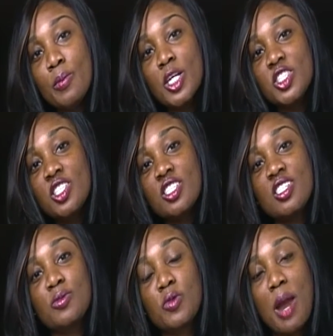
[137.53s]
Push the
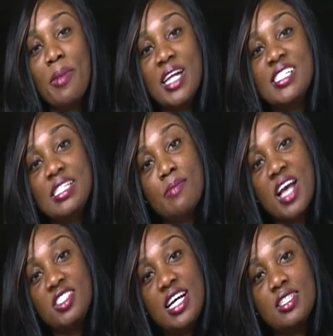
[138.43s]
subscribe button.
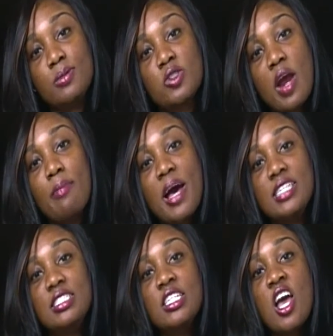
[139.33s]
Smash that subscribe
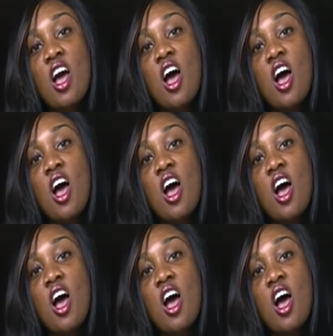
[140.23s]
button.